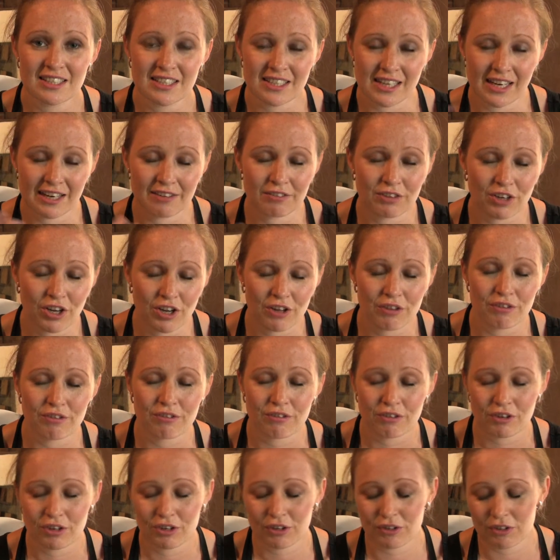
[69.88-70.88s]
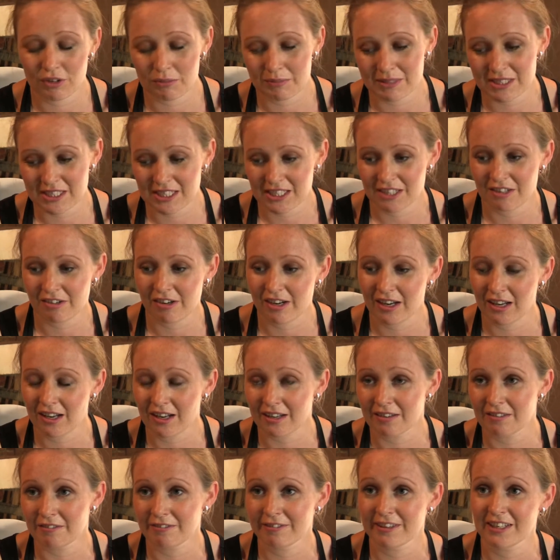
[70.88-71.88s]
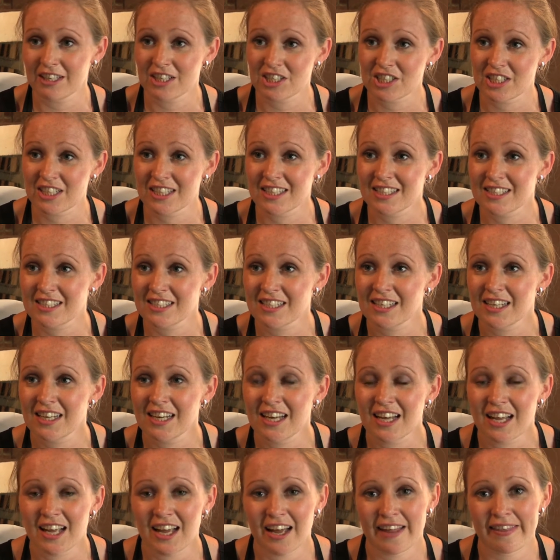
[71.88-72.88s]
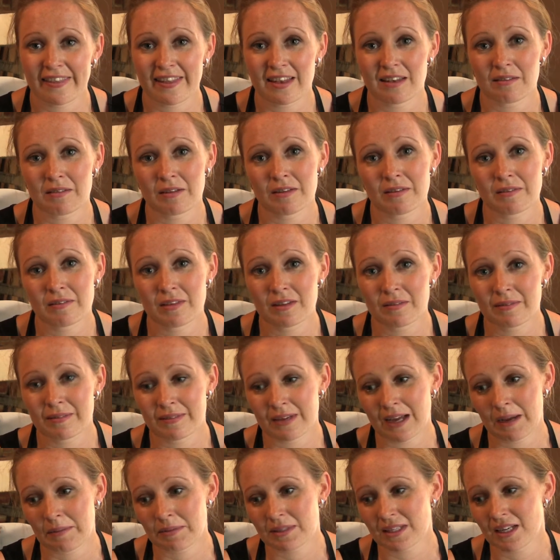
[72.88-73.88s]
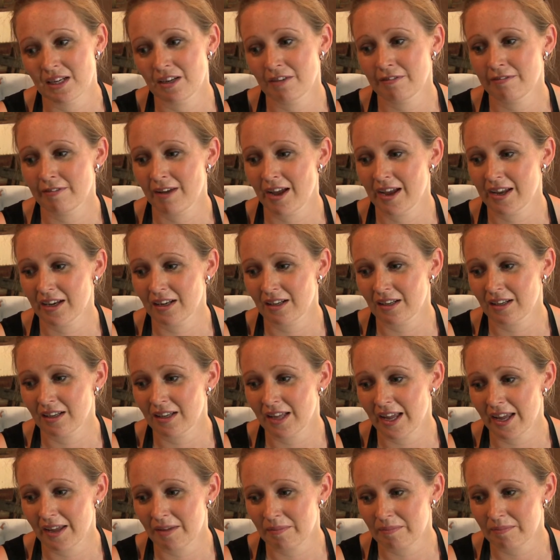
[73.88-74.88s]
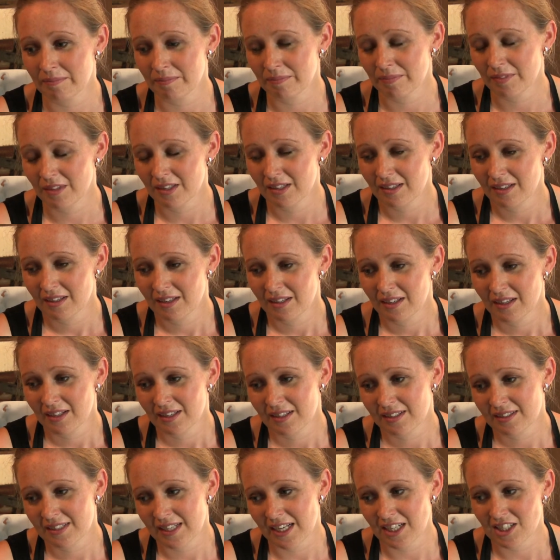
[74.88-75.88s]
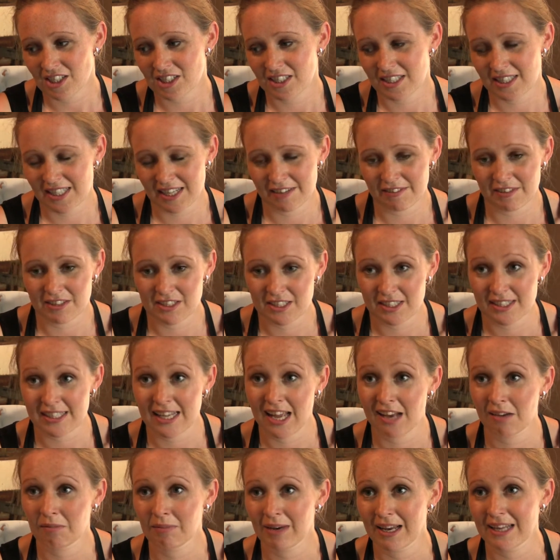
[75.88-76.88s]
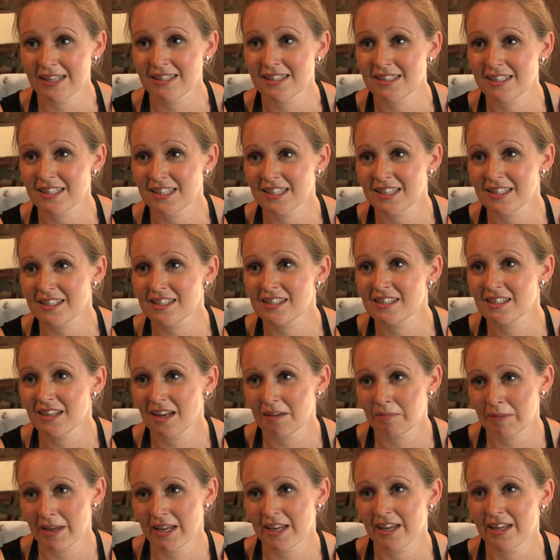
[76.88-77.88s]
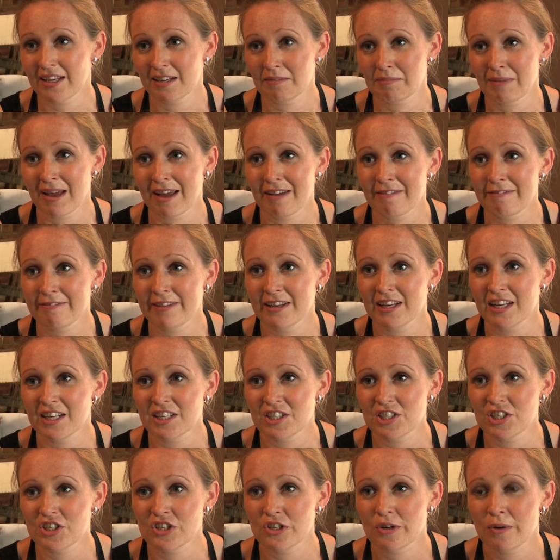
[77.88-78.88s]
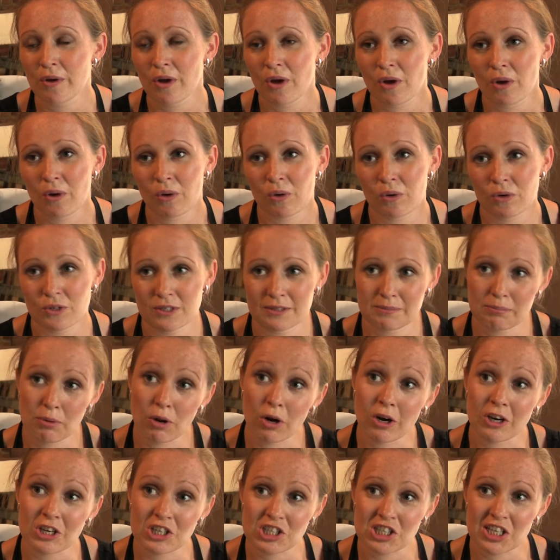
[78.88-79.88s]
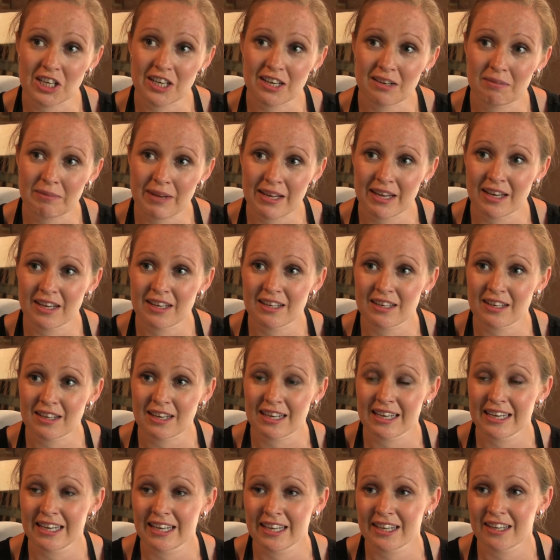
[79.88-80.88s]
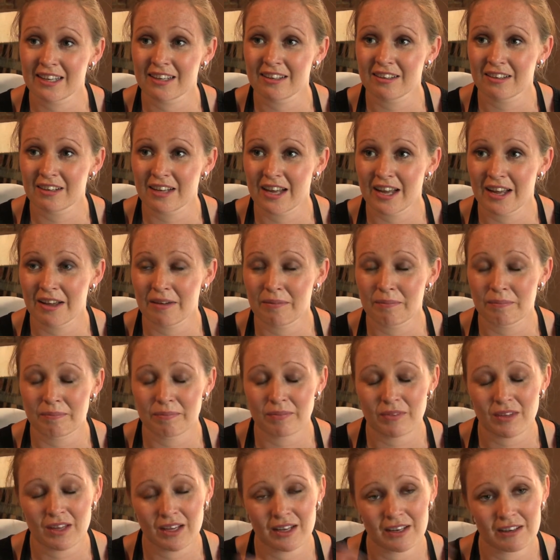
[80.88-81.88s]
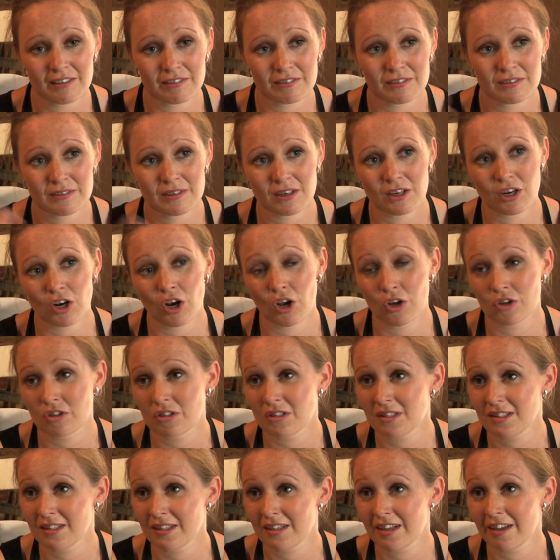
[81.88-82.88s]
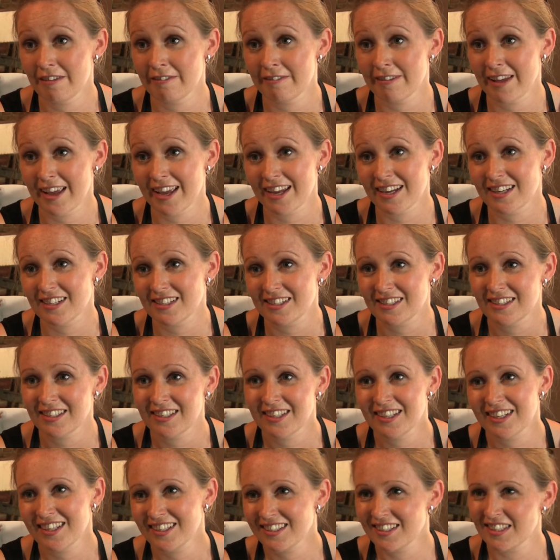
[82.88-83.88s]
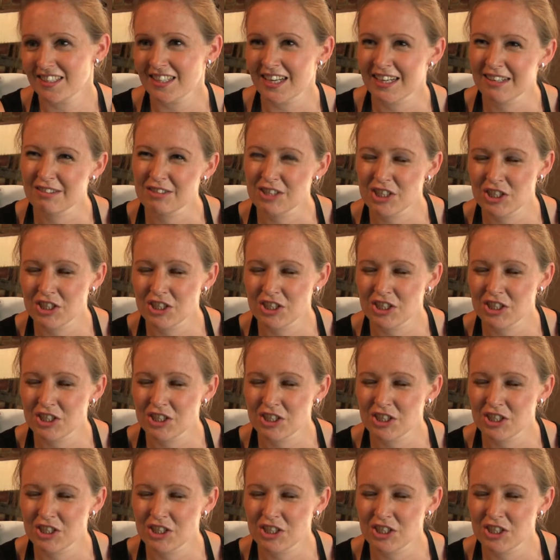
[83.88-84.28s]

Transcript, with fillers: to kind of cut through the material and finish it. And then the, the absolute final um, sections either to sandblast it and make it a matte finish or to polish it and make it a clear um, kind of gloss effect. So kind of